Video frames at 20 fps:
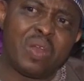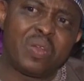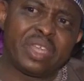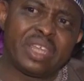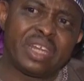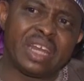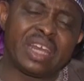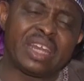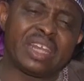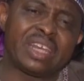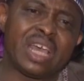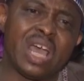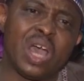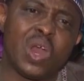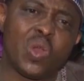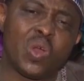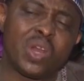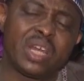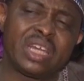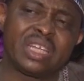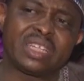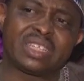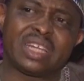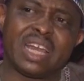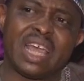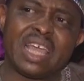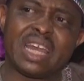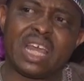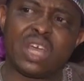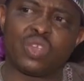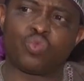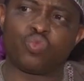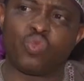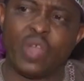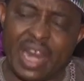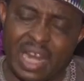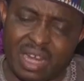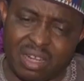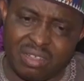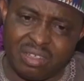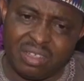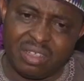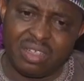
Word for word: are looking at it along this line as yeah. well.